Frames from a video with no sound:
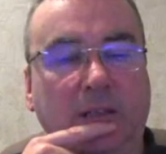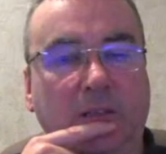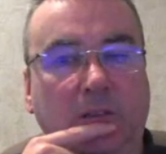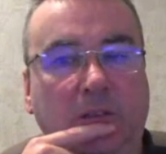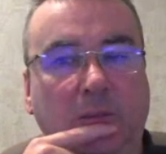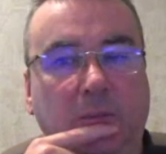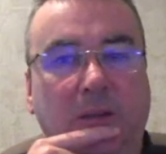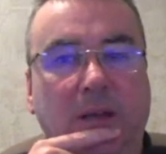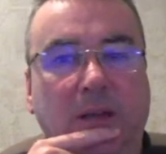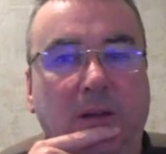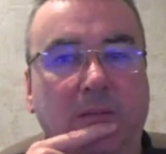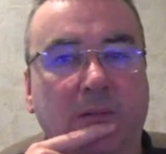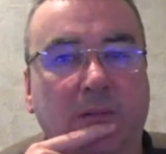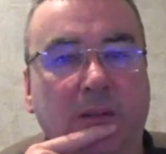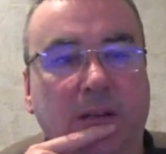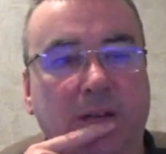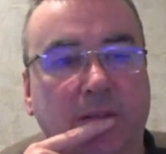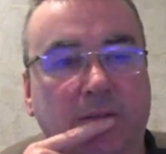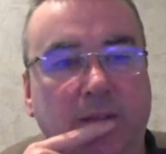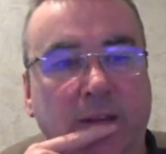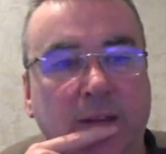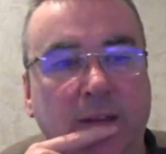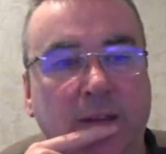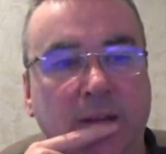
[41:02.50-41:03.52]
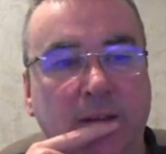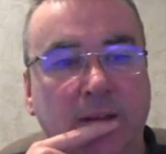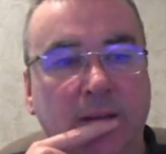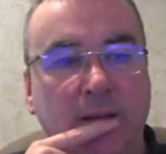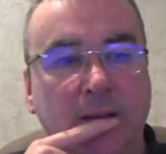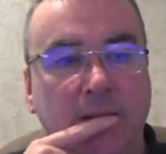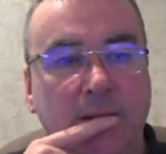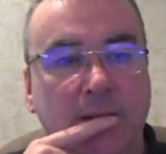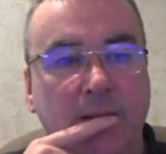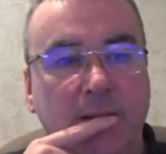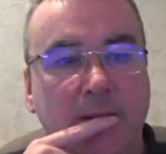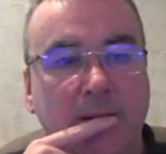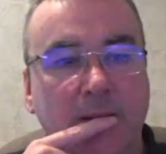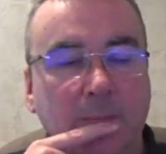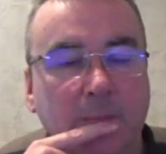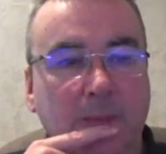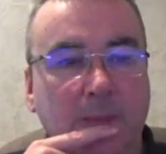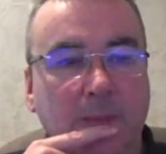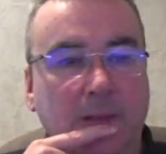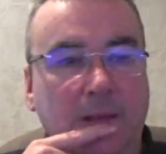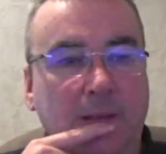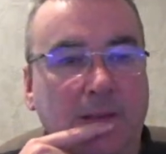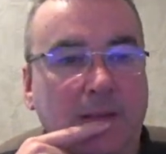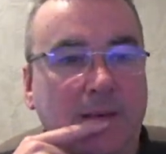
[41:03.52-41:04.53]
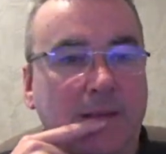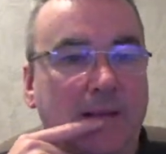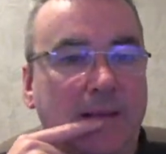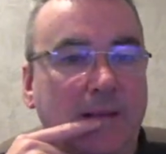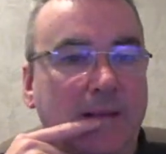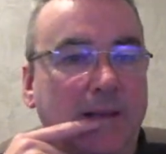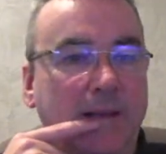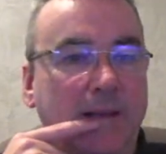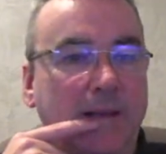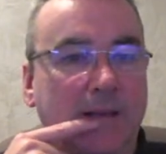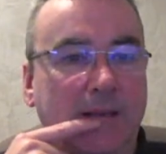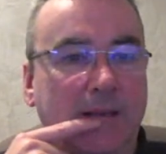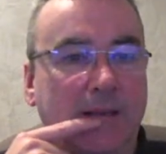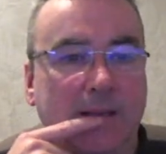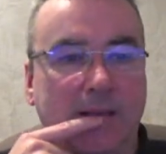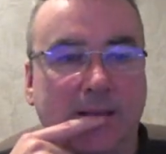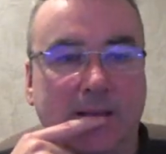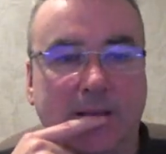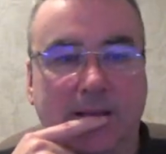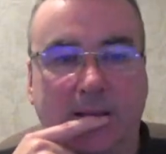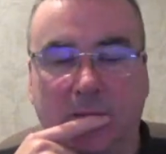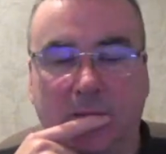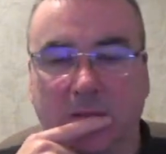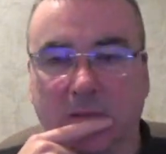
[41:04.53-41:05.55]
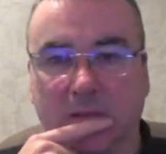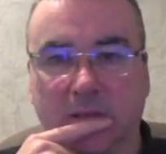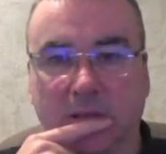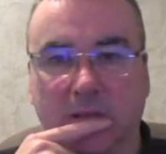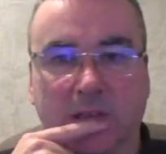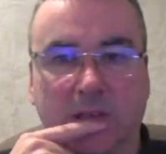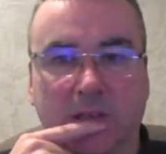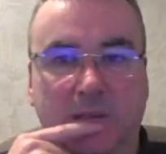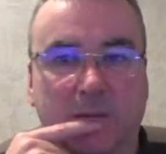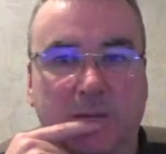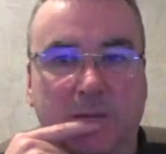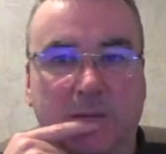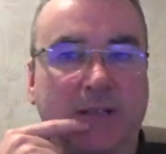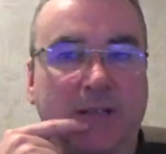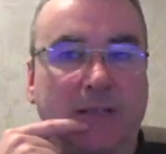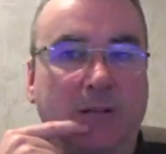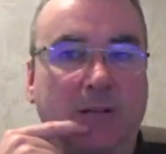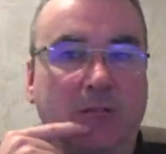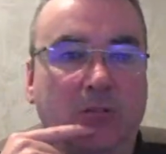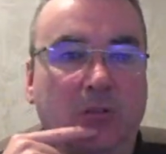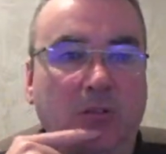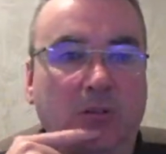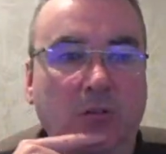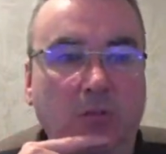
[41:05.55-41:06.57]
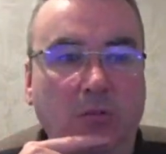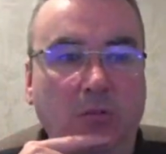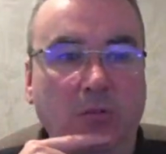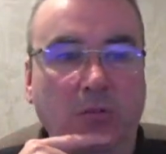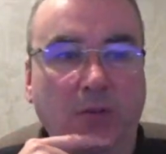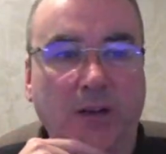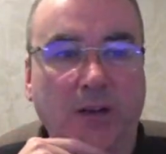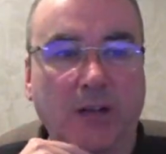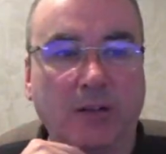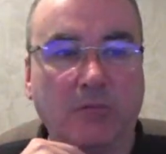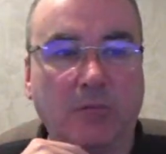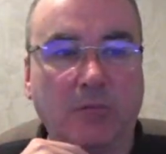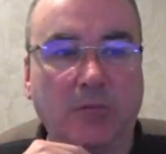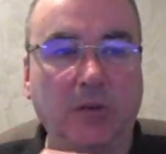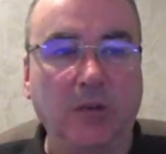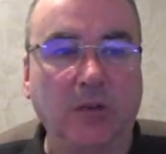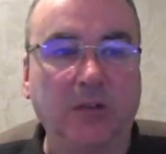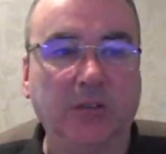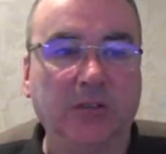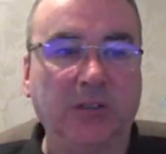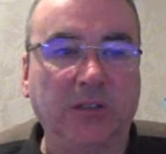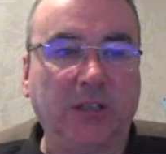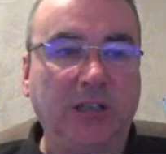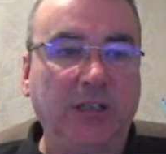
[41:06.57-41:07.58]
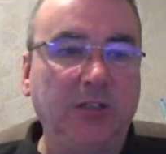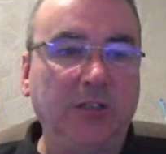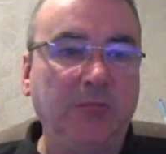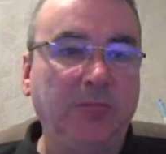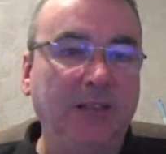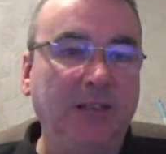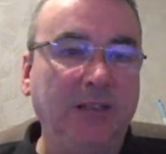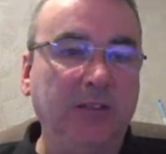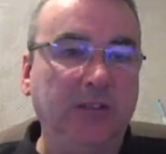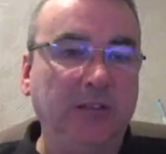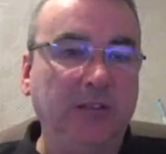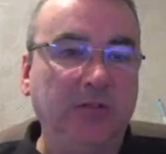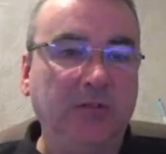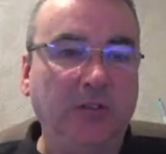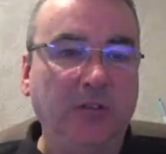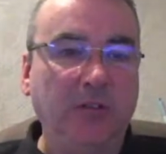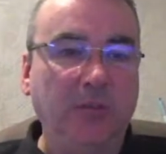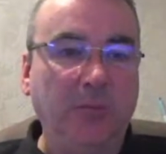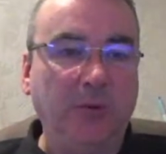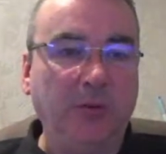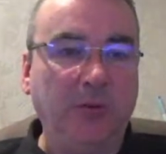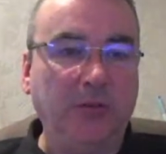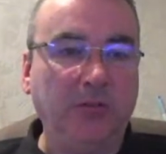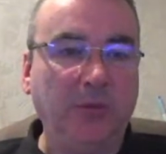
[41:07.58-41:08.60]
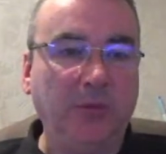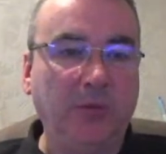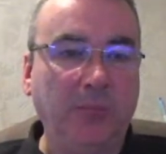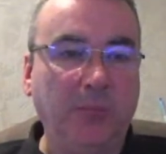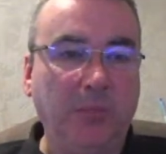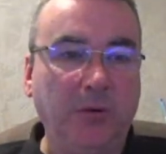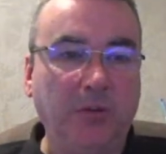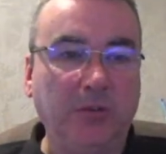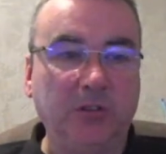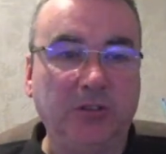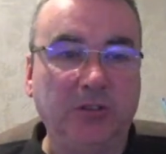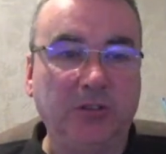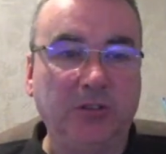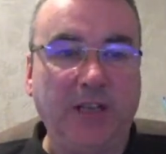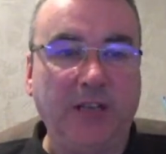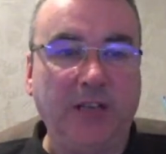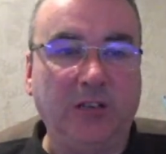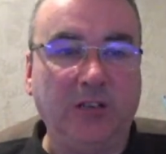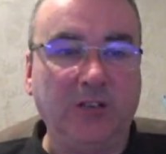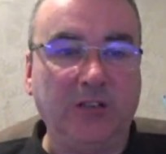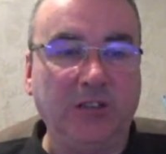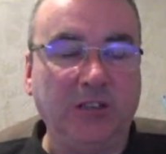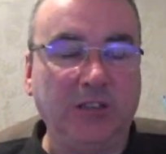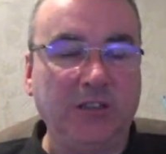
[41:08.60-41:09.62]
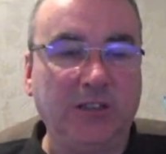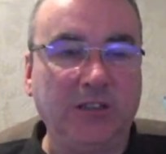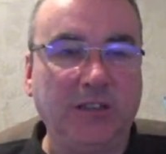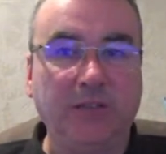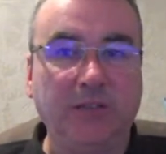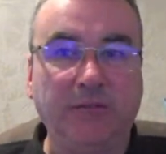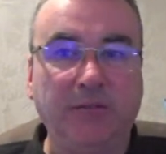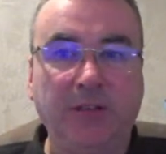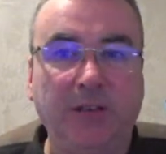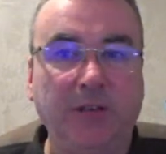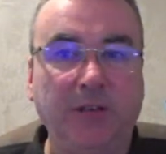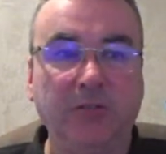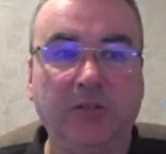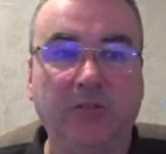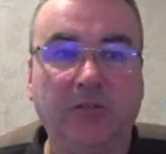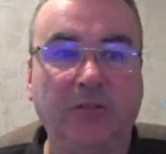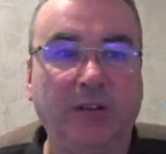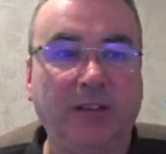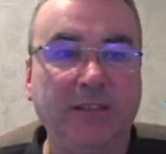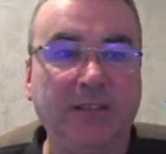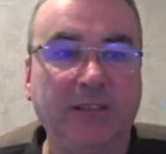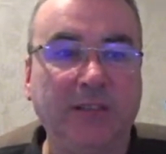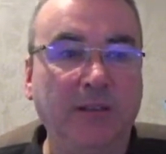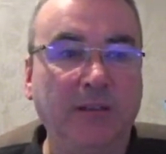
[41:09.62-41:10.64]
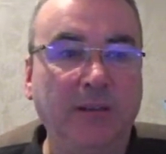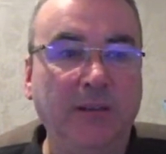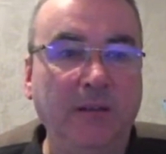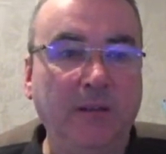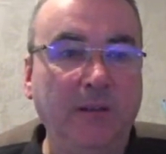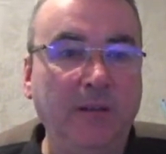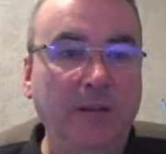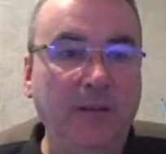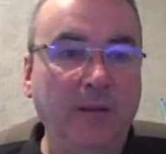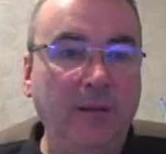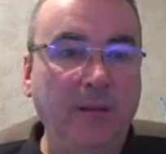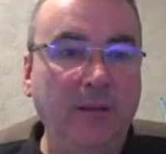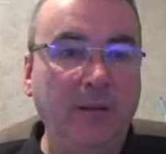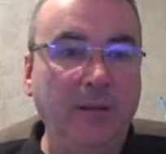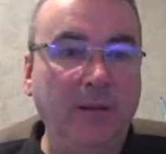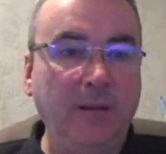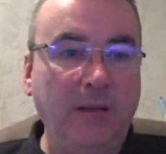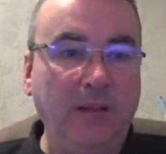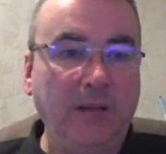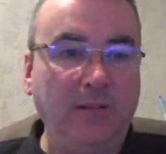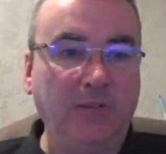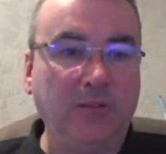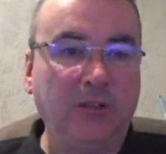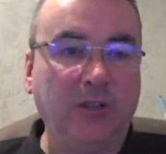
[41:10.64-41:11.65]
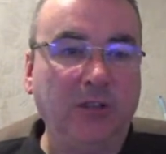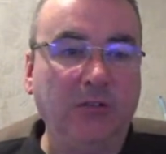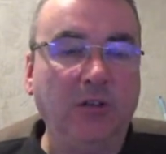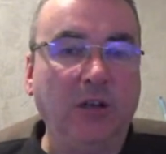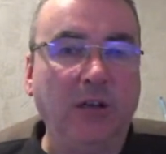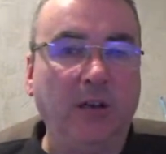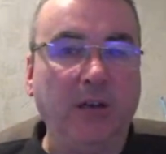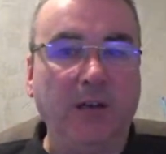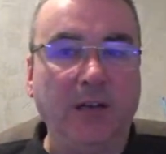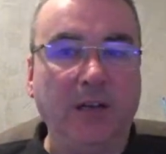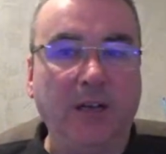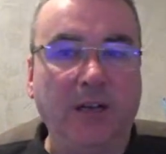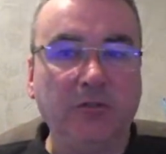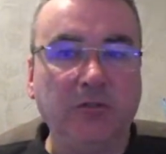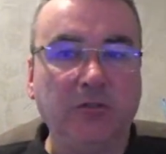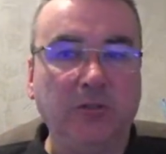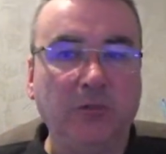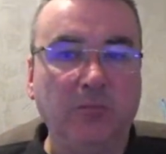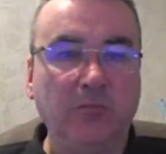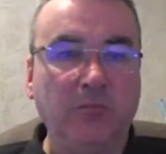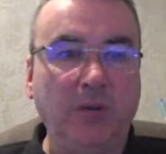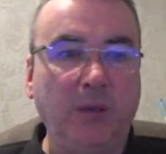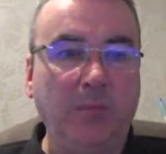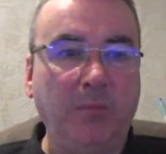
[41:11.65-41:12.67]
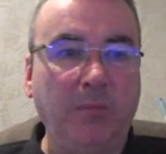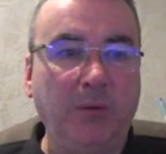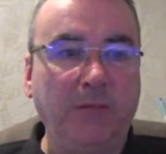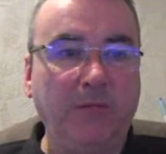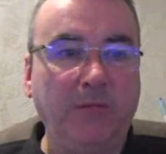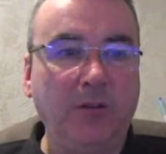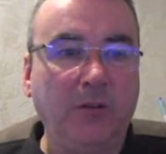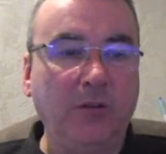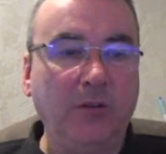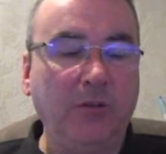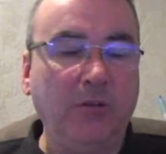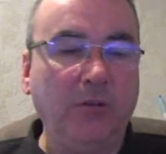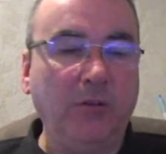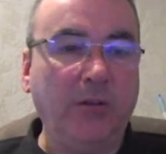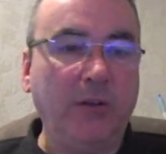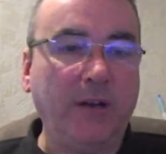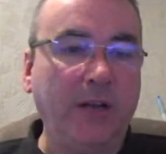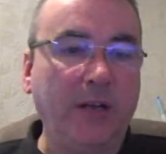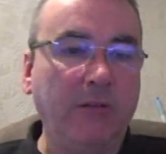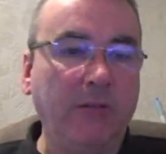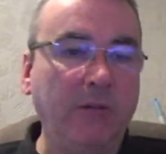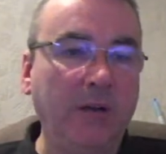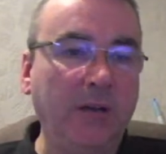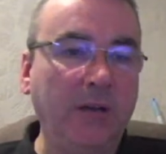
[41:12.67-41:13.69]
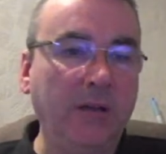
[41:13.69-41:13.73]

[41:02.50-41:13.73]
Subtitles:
up getting rid of it. And I wasn't going to spend out on another aqua one because they're expensive, so I bought a JRC Stealth and it was great. I've still got it now somewhere, but I've got another aqua.